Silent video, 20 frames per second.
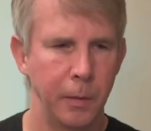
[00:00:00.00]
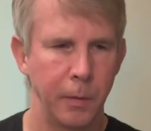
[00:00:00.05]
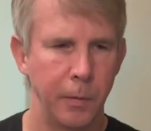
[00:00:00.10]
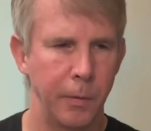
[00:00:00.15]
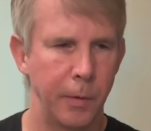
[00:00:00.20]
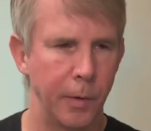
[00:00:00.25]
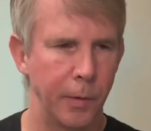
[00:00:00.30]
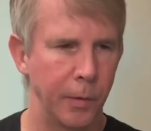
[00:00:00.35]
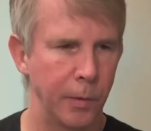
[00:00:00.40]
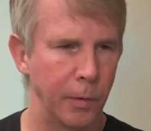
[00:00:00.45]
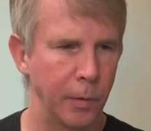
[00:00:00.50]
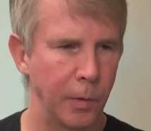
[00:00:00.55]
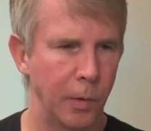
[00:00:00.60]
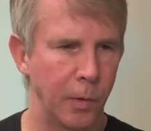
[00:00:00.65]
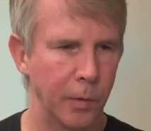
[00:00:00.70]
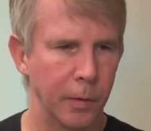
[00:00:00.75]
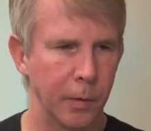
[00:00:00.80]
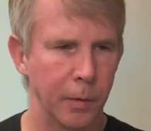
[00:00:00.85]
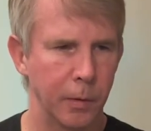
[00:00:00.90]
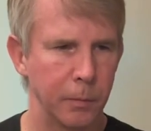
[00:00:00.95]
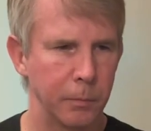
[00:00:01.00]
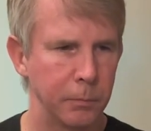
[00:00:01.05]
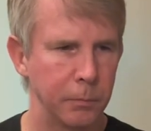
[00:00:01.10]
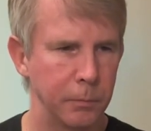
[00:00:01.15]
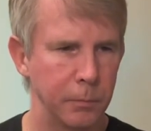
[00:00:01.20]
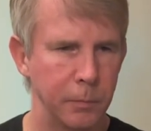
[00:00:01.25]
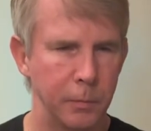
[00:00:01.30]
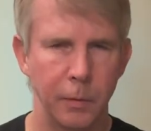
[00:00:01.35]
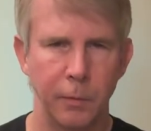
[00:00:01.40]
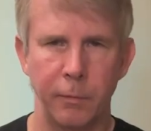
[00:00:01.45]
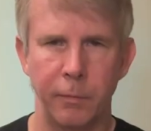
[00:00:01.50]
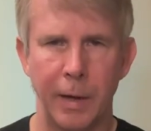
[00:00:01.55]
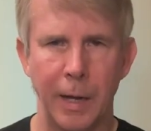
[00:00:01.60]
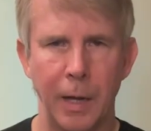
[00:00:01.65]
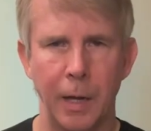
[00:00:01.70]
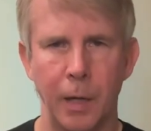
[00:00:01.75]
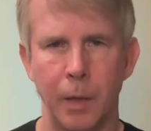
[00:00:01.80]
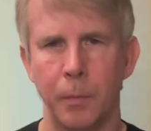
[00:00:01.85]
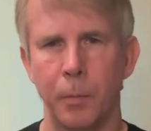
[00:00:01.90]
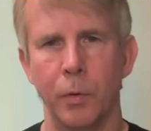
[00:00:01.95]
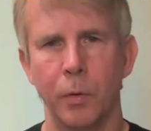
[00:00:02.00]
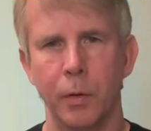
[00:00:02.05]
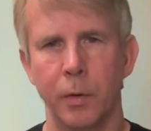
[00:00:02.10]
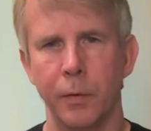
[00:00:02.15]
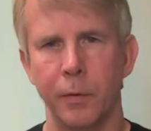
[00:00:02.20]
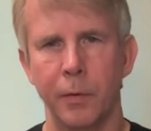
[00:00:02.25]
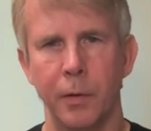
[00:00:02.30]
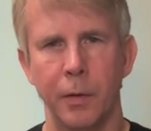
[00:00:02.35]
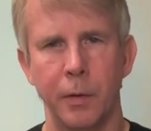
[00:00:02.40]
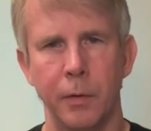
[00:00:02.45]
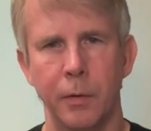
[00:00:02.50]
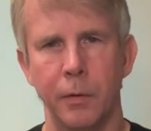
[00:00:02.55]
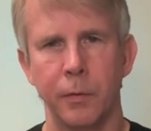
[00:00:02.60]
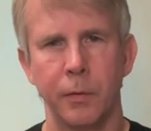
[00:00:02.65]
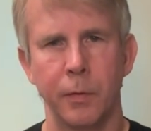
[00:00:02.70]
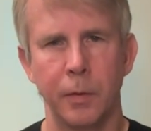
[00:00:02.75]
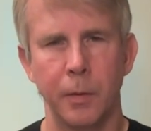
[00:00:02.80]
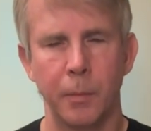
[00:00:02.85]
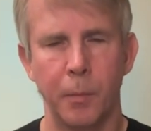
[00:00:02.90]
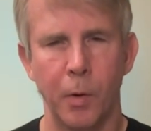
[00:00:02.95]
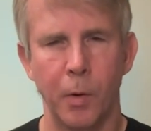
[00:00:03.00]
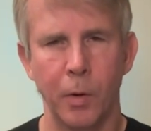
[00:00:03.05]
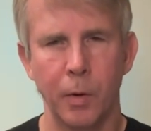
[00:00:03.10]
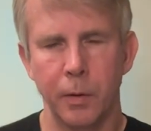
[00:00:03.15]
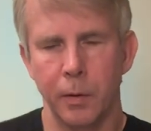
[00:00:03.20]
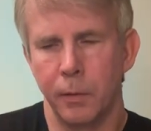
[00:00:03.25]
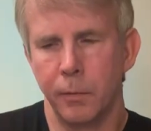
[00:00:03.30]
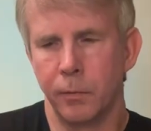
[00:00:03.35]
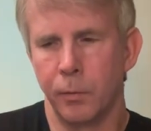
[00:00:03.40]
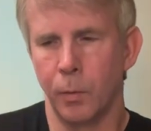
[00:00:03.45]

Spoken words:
They're no longer viable contenders in the market of